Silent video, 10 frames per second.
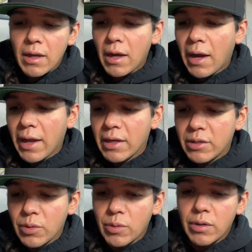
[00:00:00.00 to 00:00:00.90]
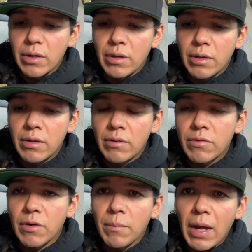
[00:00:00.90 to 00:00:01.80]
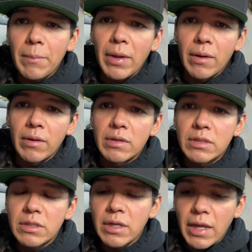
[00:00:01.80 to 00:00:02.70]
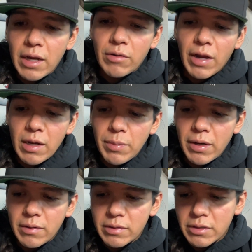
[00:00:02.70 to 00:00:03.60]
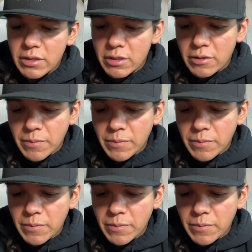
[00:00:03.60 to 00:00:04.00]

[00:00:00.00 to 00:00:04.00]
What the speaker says: I endured from my parents and grandparents.